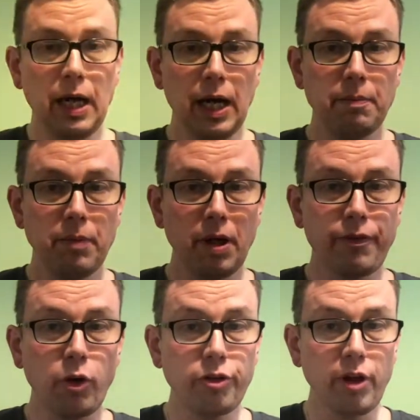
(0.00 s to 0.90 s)
Um, of
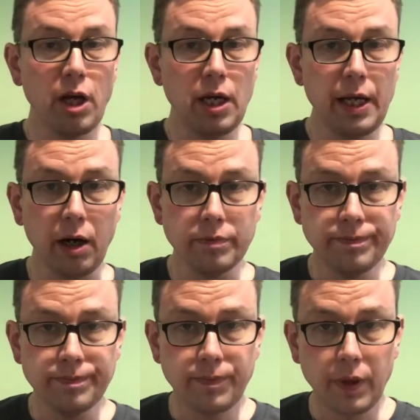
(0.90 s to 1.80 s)
course, early on,
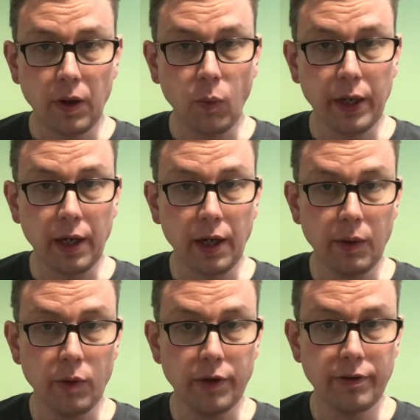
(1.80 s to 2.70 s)
when I
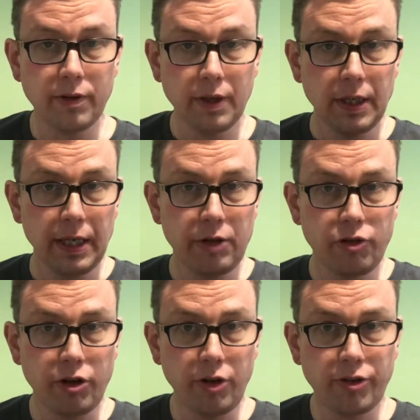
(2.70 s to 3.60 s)
was
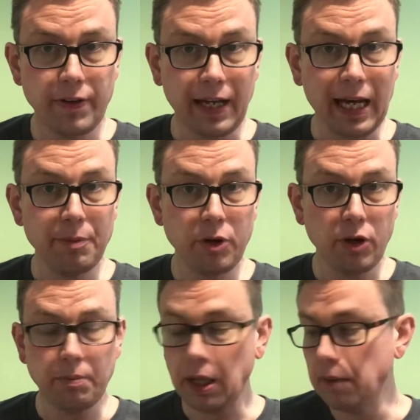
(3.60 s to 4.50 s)
introducing the game and
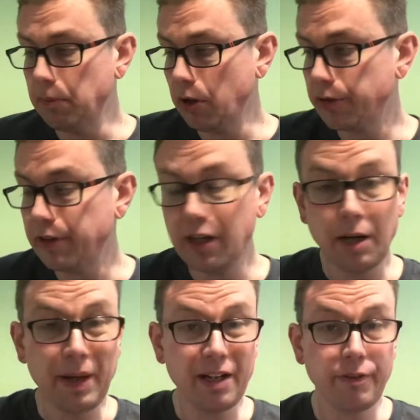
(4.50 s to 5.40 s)
doing my unboxing, I
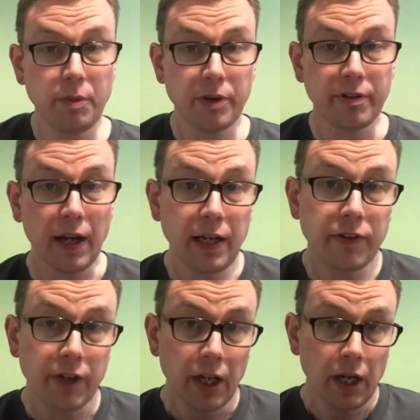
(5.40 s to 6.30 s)
made a few
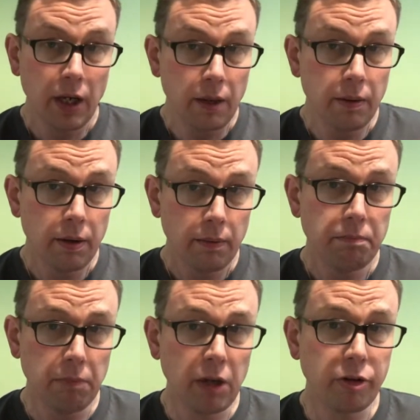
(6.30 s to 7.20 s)
mistakes.
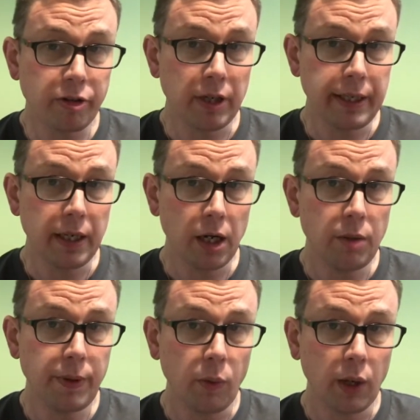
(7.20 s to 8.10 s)
Mostly
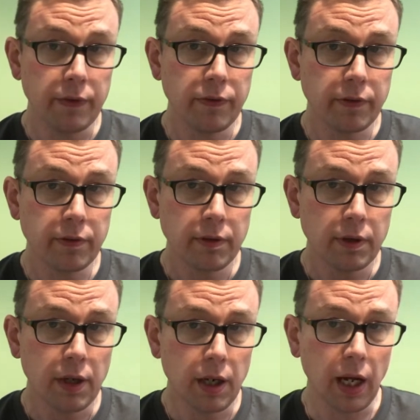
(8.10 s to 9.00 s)
Obi-Wan's
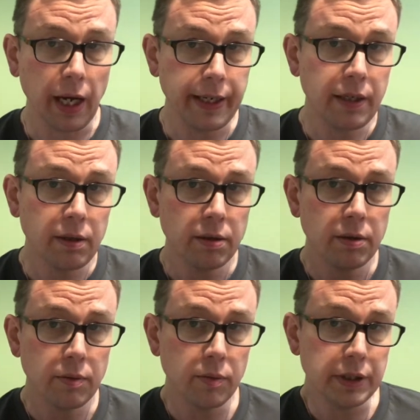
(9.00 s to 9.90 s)
line,
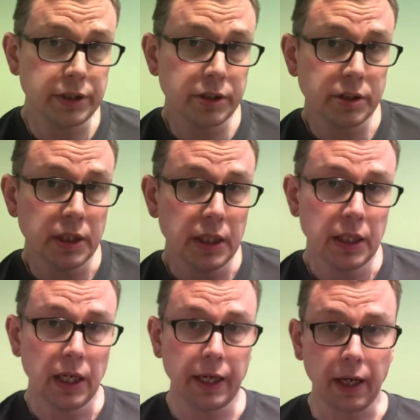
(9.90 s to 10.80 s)
which
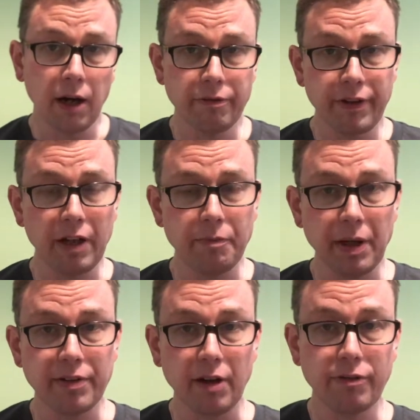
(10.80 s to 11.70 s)
I can't forgive
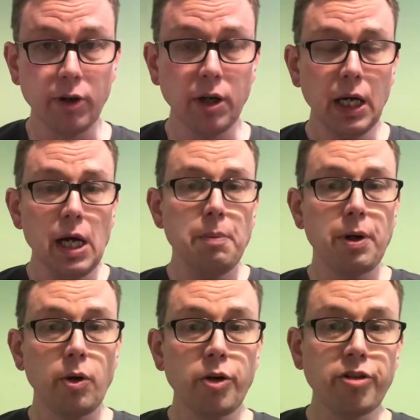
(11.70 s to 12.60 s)
myself for, but
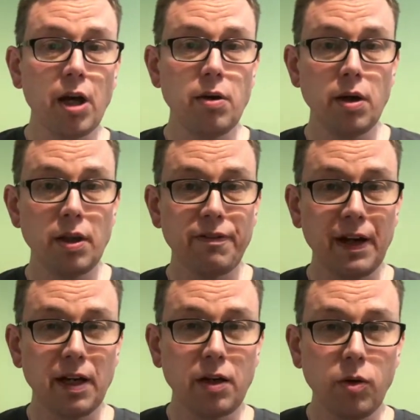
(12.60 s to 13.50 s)
also the
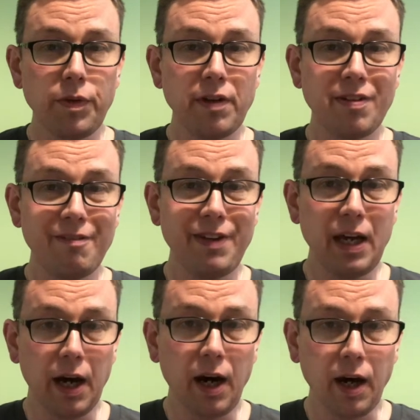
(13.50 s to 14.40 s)
fact I called this a
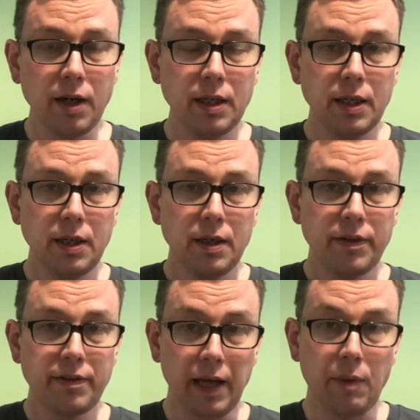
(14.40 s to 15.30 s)
VR
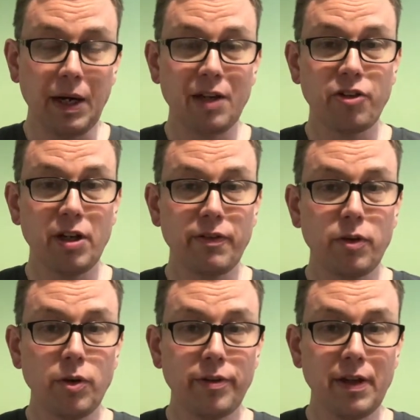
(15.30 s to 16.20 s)
set, when actually, of
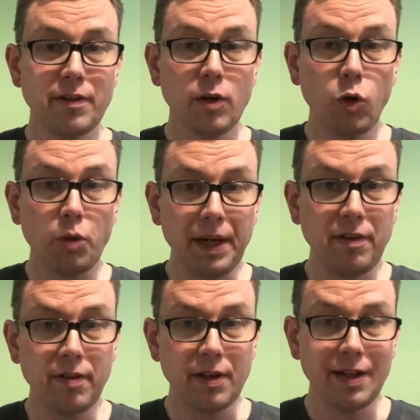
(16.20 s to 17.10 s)
course, it's an
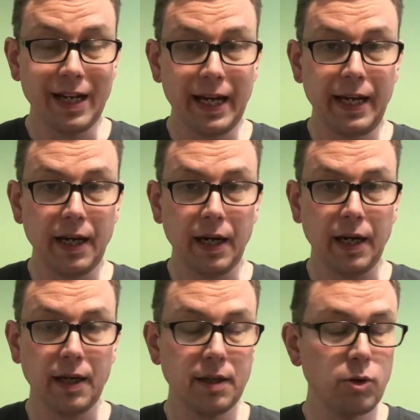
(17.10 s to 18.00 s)
augmented, an
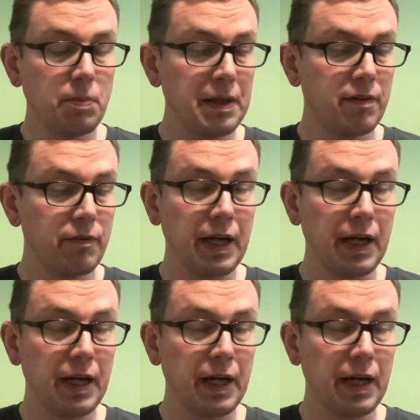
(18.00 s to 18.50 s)
AR, augmented